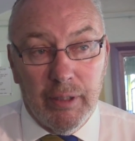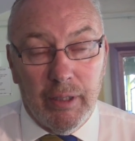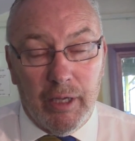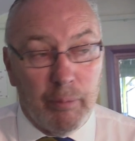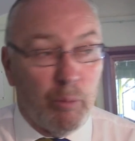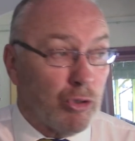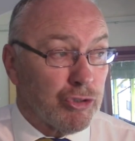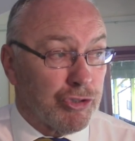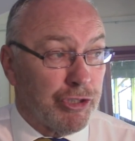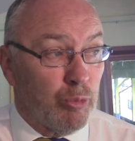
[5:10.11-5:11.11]
I
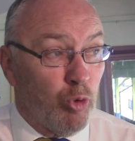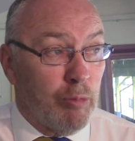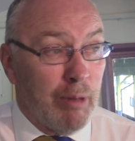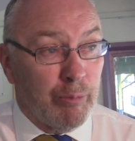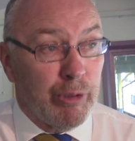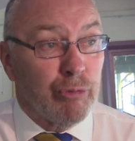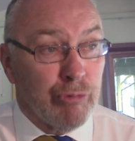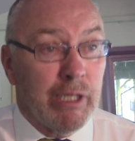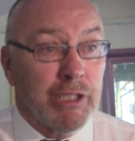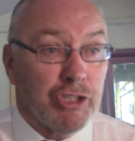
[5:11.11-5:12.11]
watched us in the warm-up and we looked
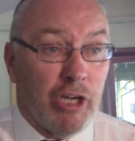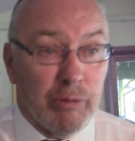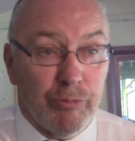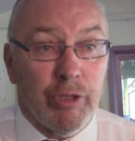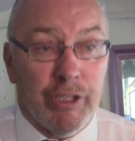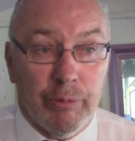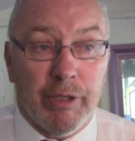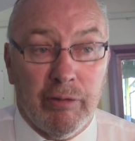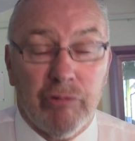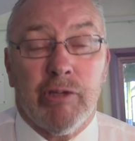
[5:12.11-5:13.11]
really sharp, and I thought, we're
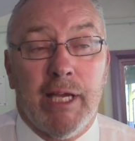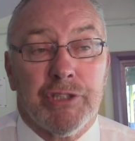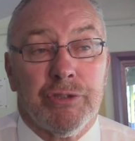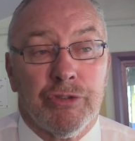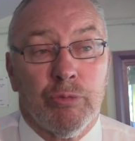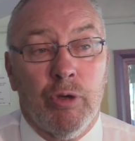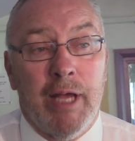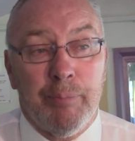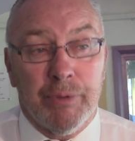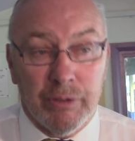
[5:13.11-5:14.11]
going to have a reaction to what
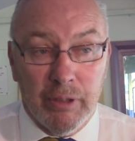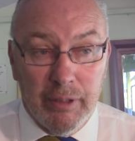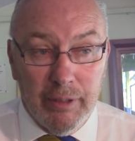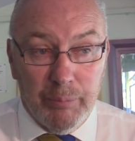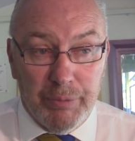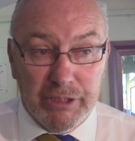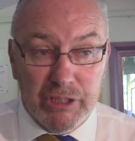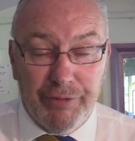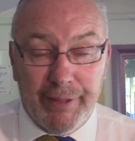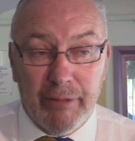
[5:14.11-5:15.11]
happened. But I
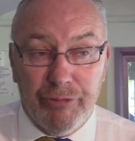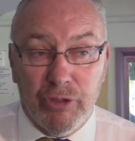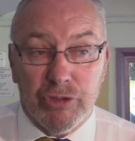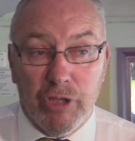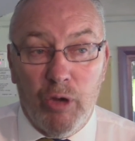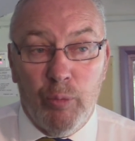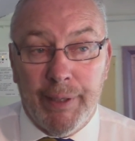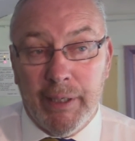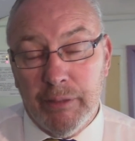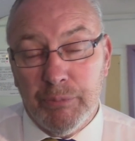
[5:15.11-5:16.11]
just think that first goal went
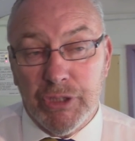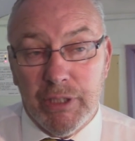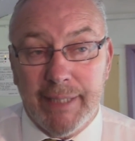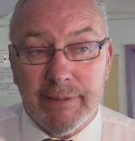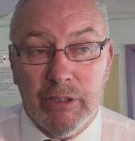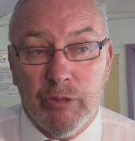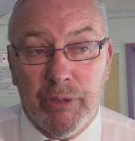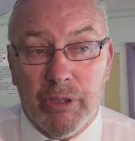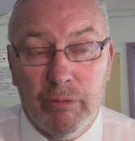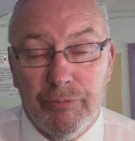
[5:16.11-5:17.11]
in and we just lacked a little bit
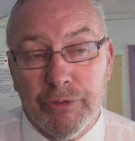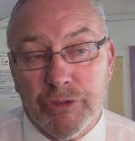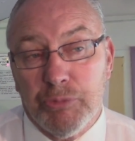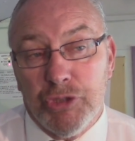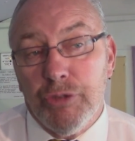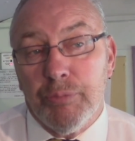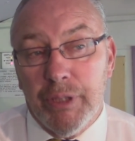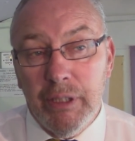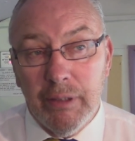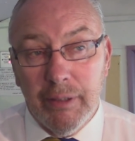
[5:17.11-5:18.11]
of confidence, and we shouldn't be.